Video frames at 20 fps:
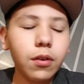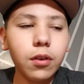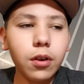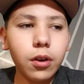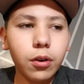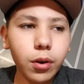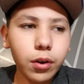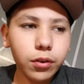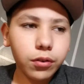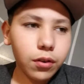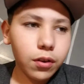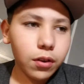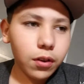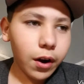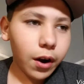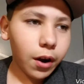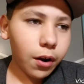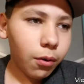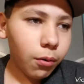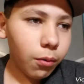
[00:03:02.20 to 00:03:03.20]
A question
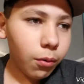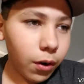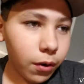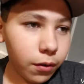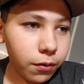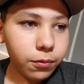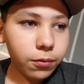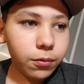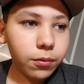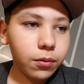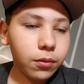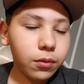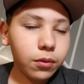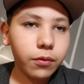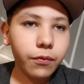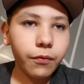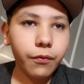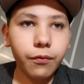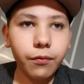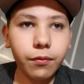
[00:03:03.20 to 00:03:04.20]
that I want
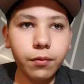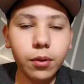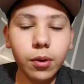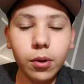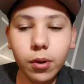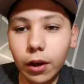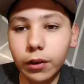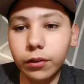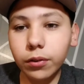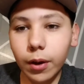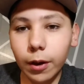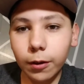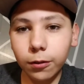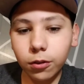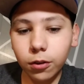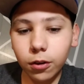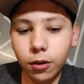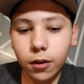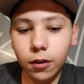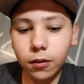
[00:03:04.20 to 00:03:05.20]
you guys to
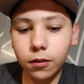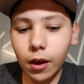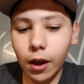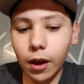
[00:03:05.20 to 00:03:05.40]
answer is